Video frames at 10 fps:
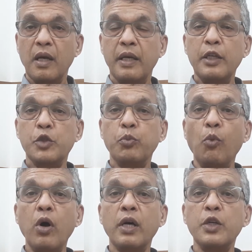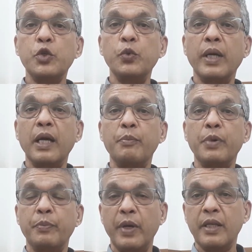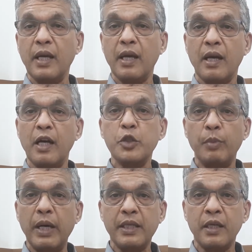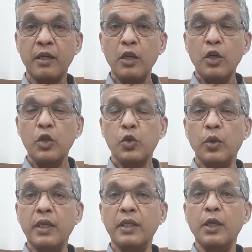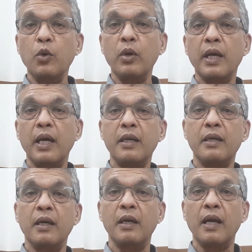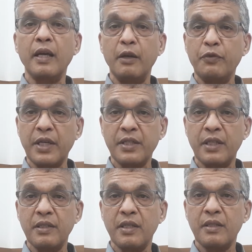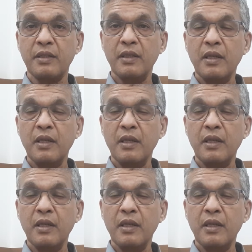In smokers, we can prepare their lungs better so that they don't get lung infections.